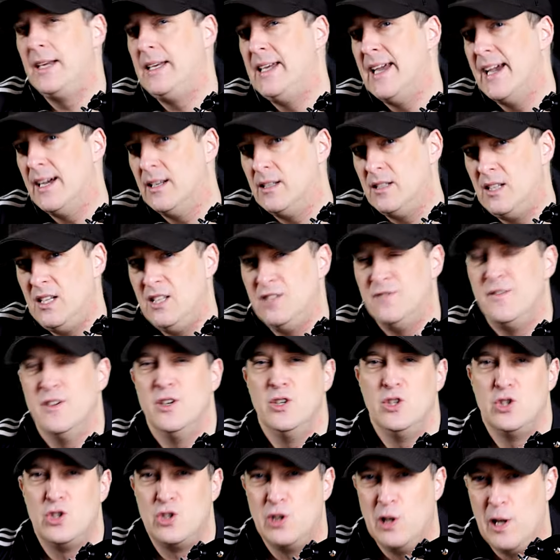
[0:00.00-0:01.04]
again, he's
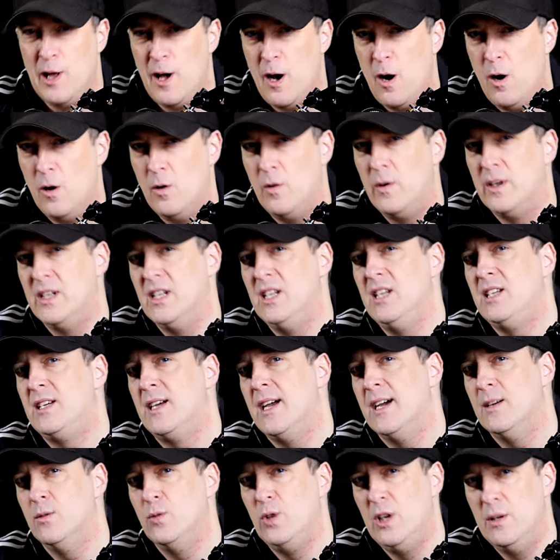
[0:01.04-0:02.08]
very slow and he
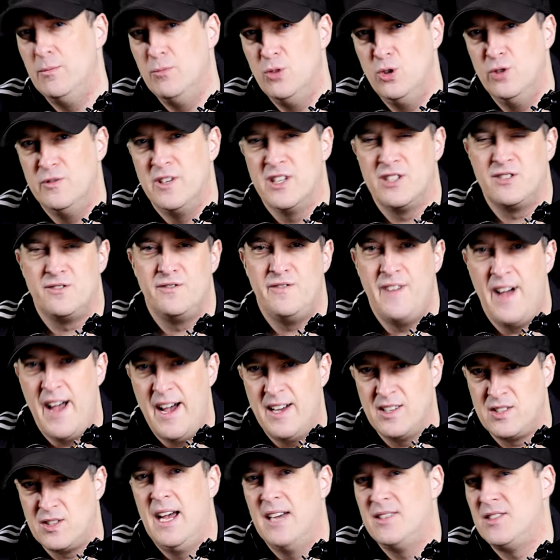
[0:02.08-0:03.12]
can't really move as
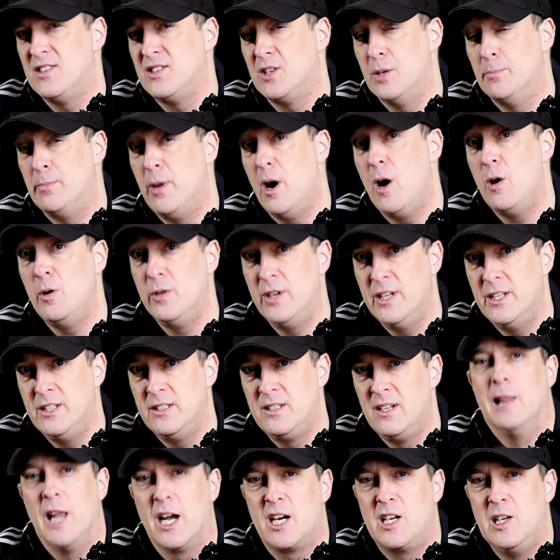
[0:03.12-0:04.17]
fast as his
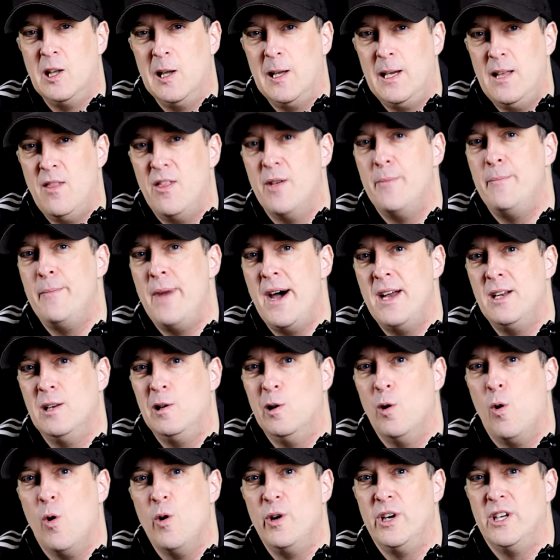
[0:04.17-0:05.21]
opponent. Luckily, the
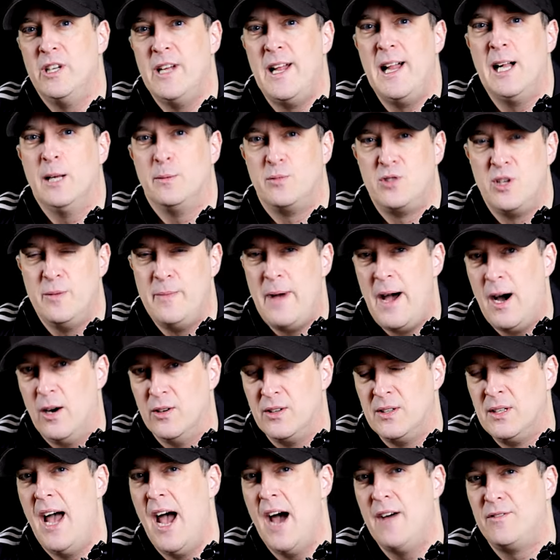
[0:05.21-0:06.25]
Mandalorian helps him
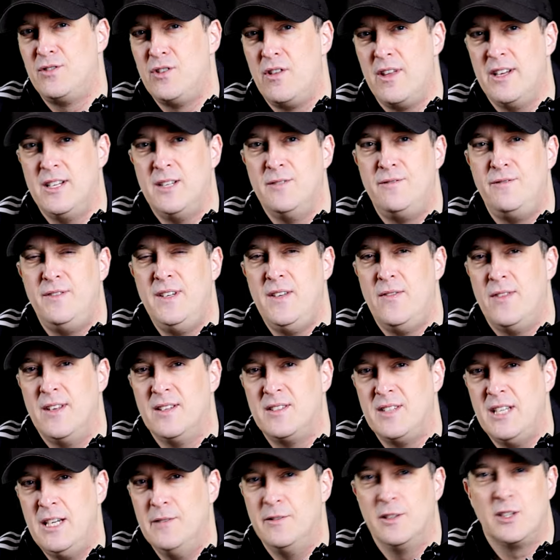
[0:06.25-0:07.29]
out. After they defeat
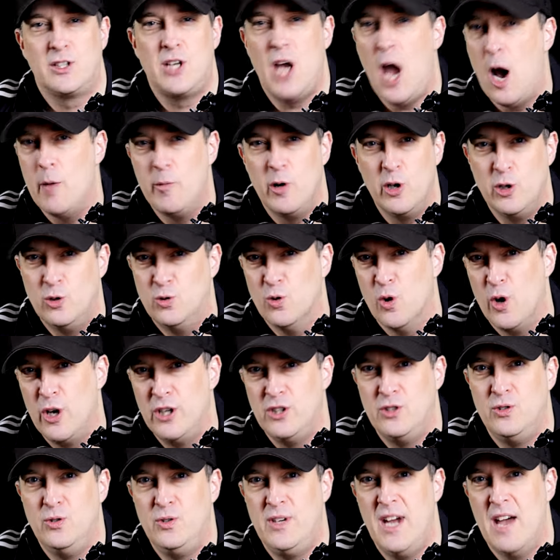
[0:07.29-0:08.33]
this evil cowboy
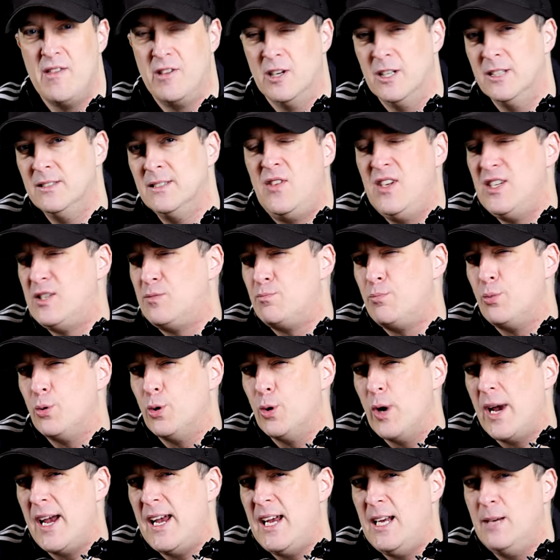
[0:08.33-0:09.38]
droid together, these
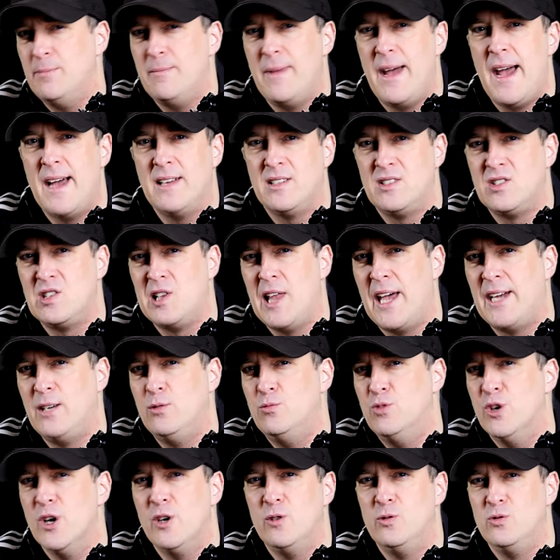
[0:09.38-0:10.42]
praying mantis-like
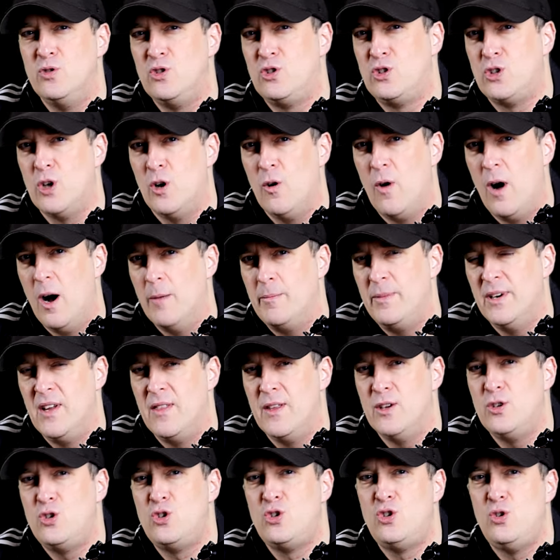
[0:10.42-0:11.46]
drones show up and
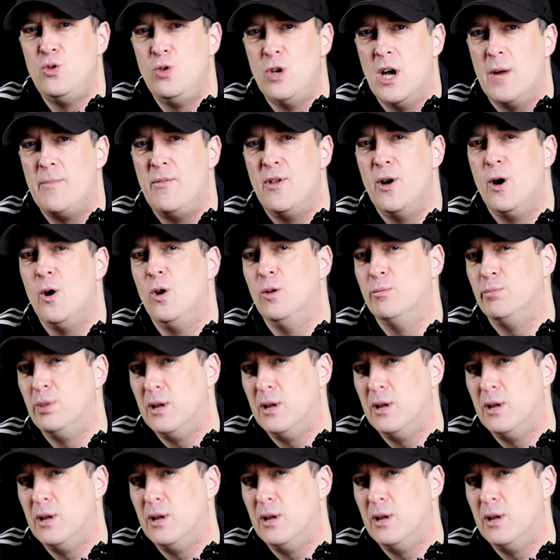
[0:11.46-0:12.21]
they shoot up the whole